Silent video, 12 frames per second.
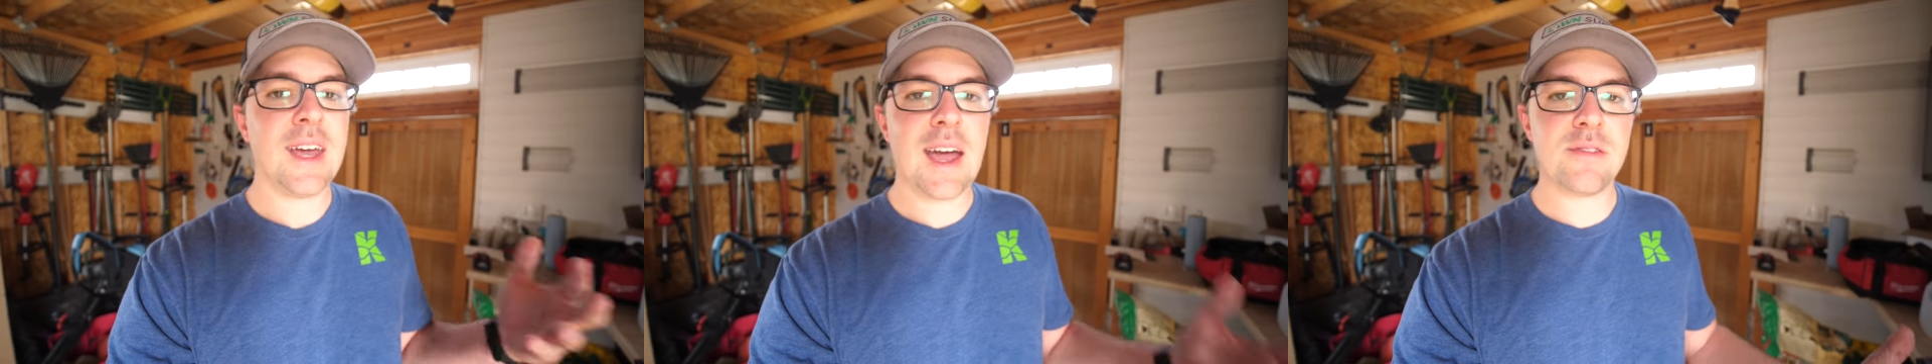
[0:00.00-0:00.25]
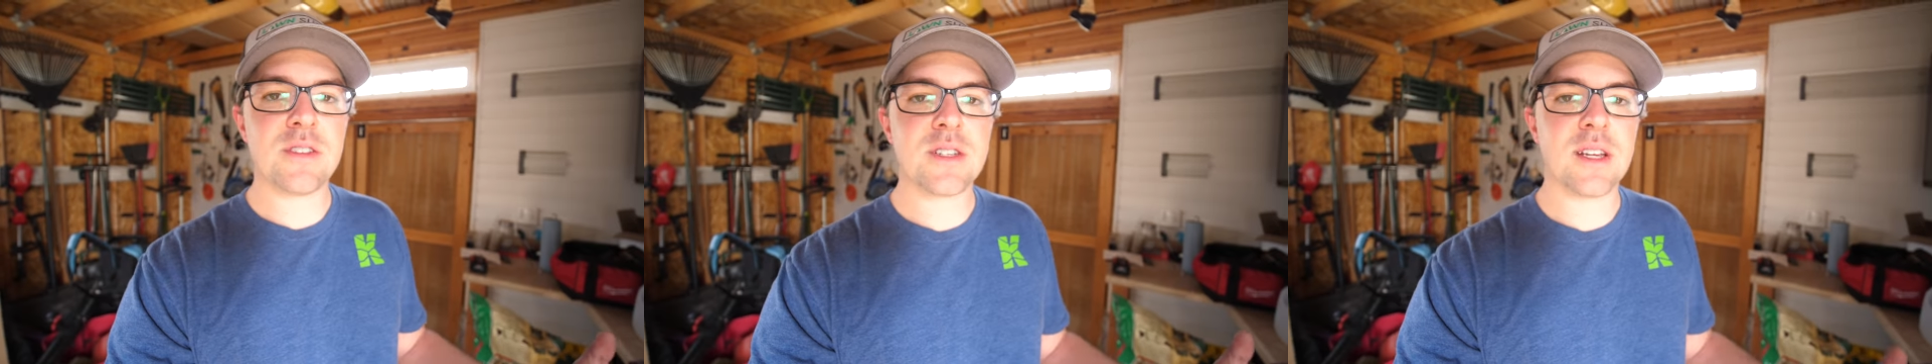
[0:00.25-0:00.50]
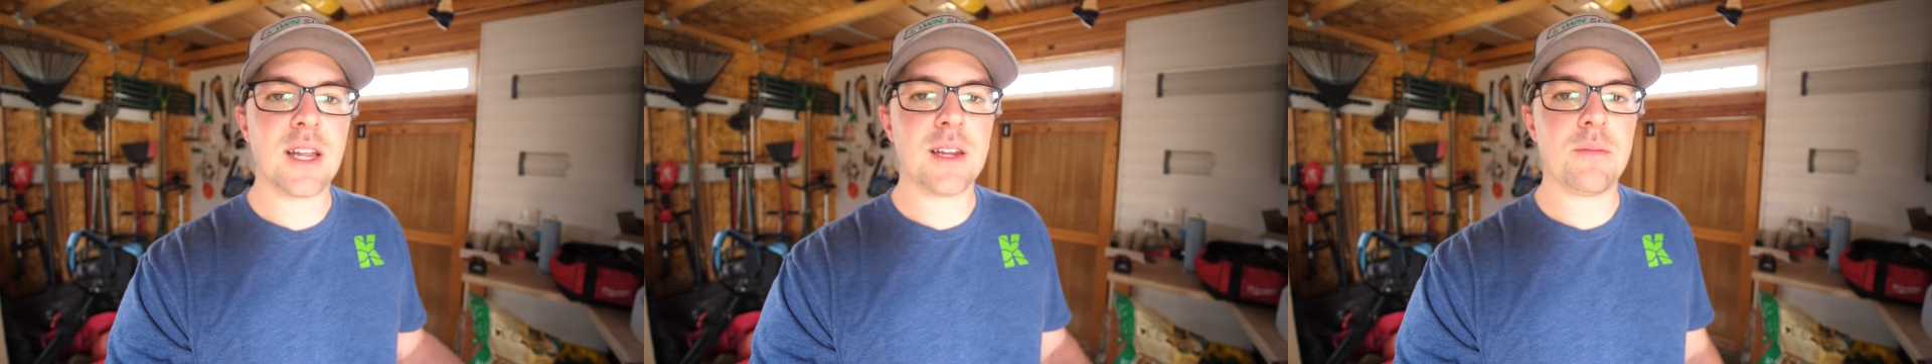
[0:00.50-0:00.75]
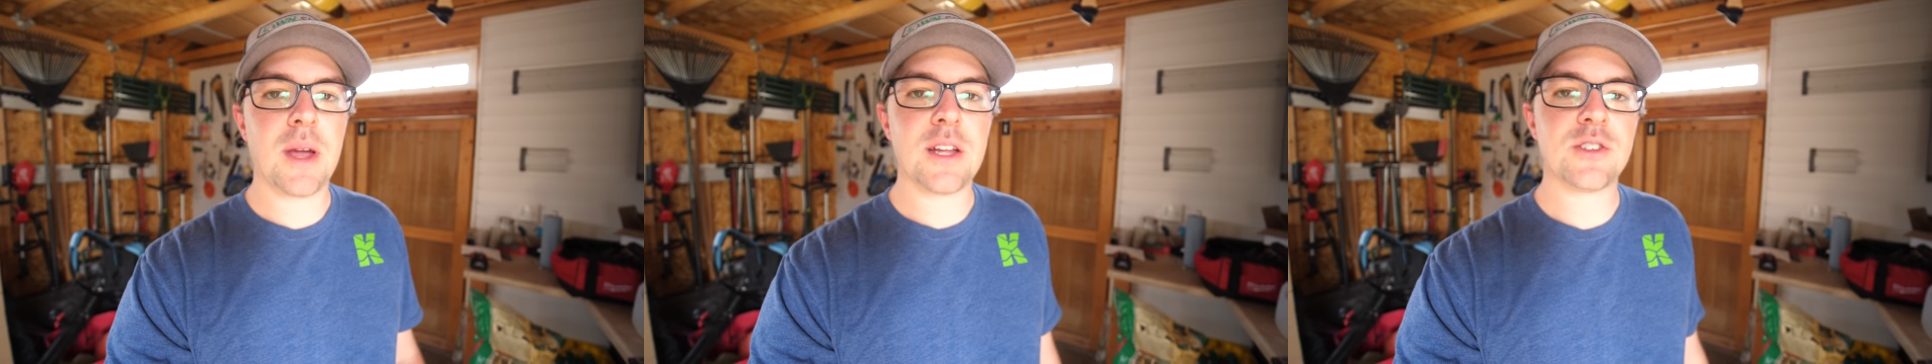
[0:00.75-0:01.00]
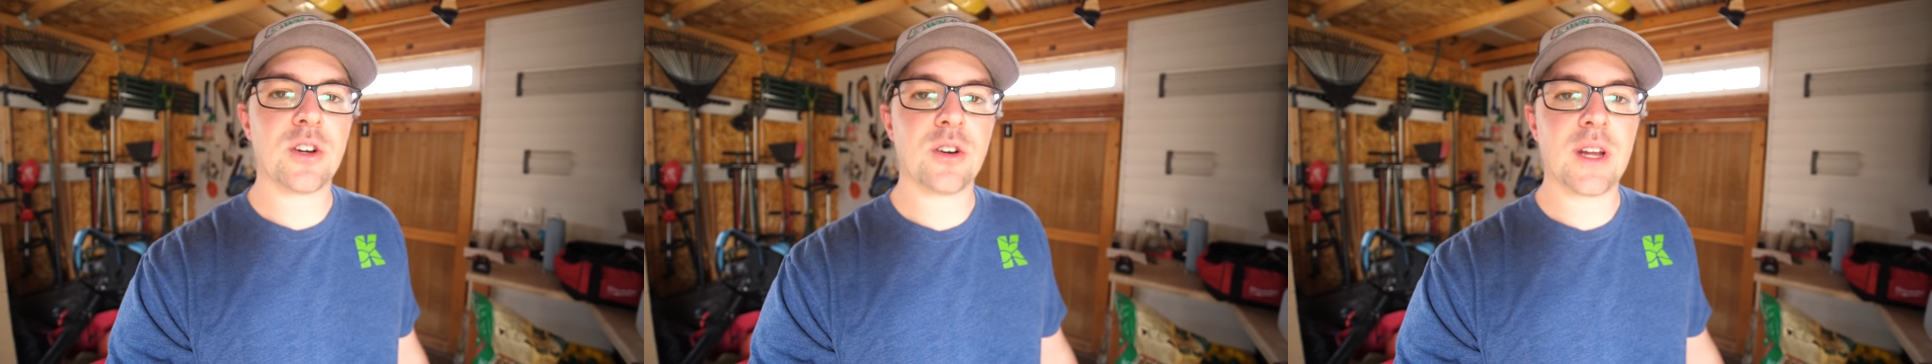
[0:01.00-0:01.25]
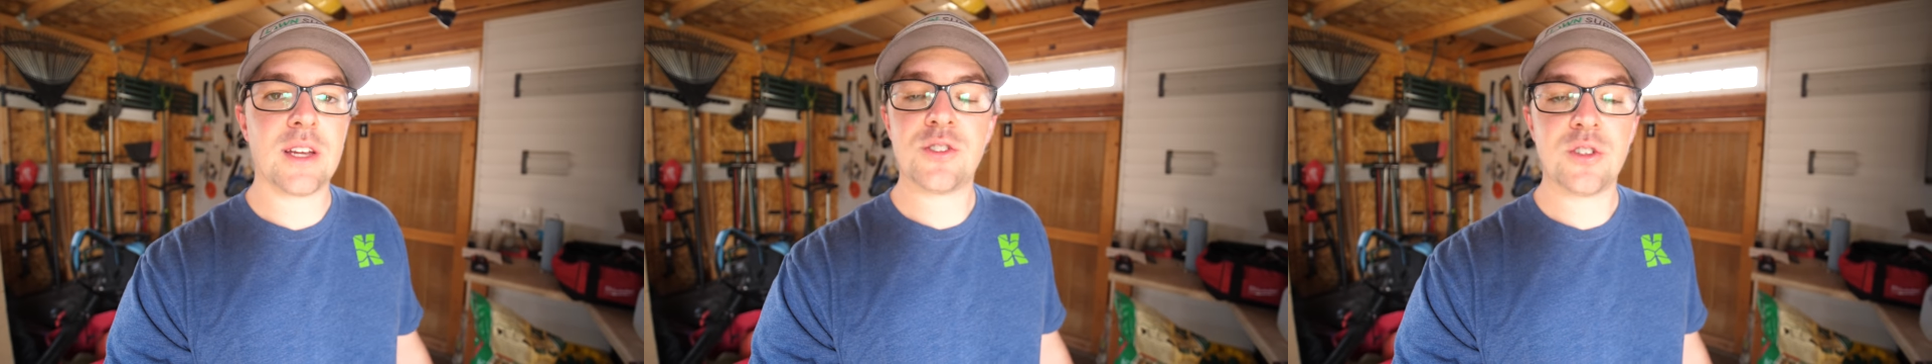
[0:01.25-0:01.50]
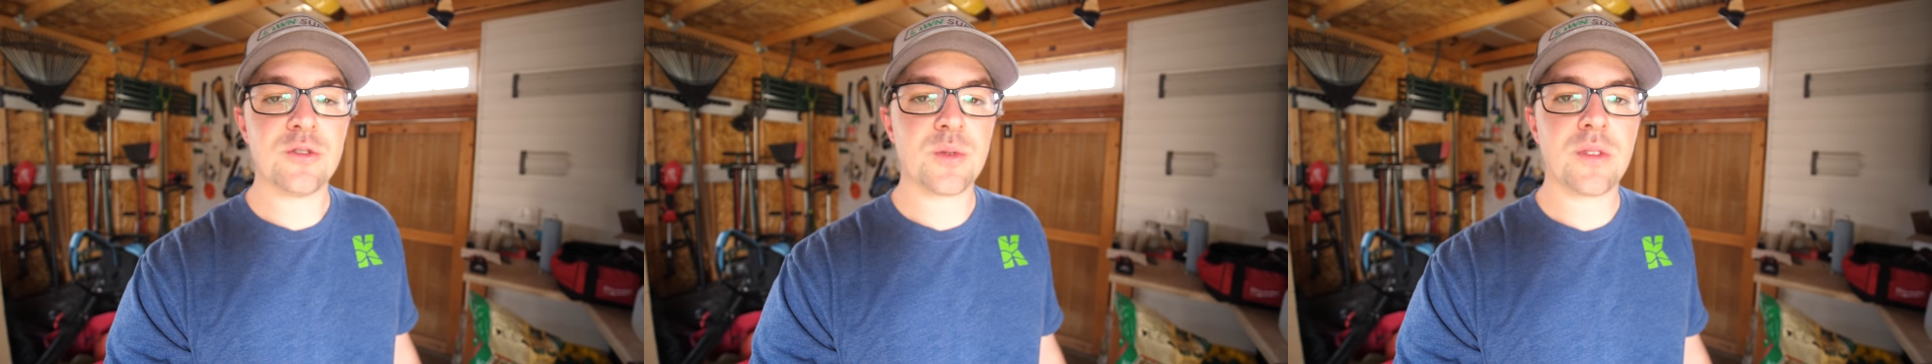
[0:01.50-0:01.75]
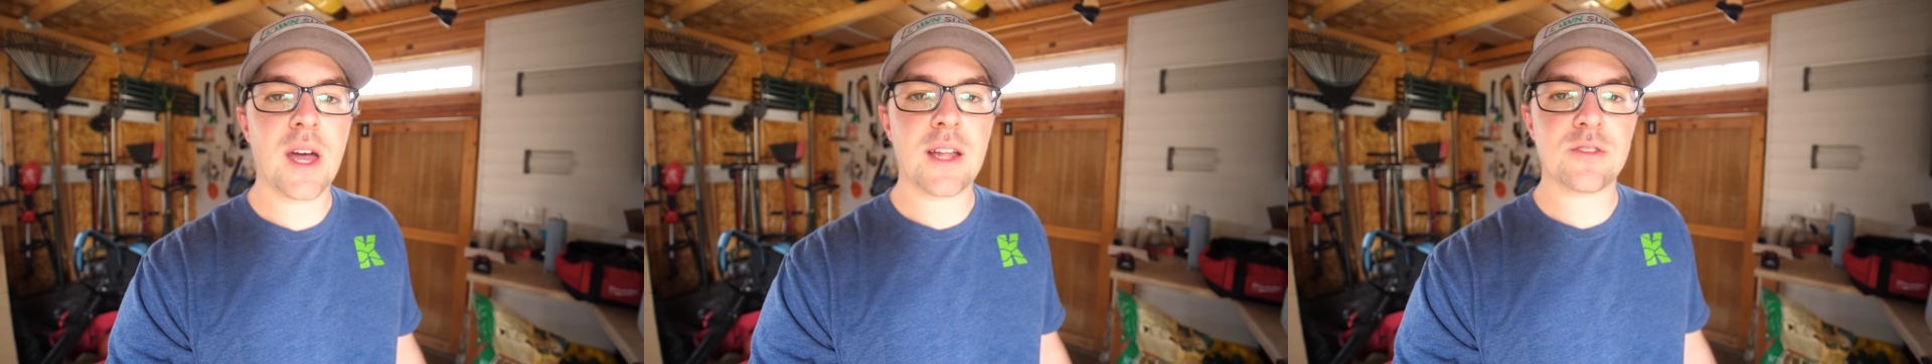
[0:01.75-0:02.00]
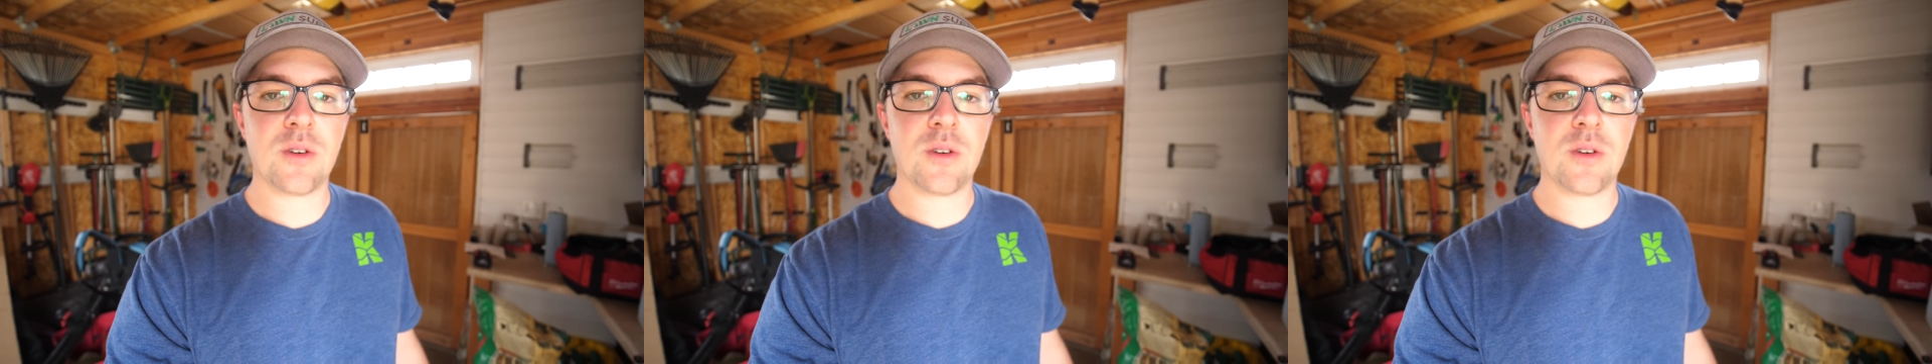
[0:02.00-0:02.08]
Haven't seen any major issues with that,